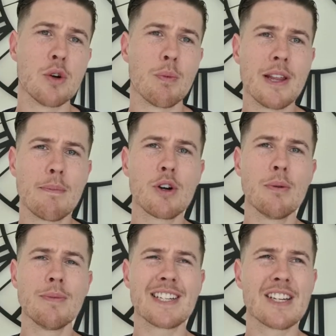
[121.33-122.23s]
when they
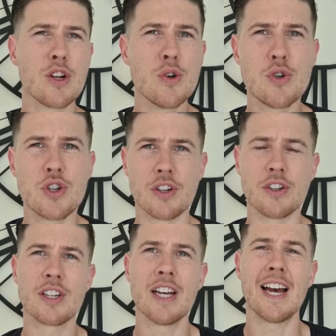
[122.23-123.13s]
become
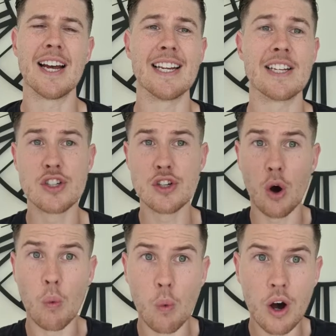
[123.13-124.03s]
disillusioned and it's
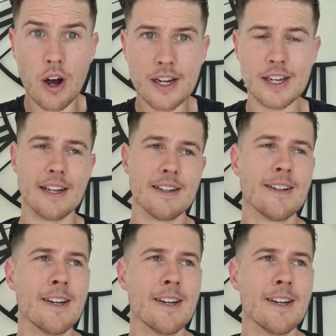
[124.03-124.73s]
not working,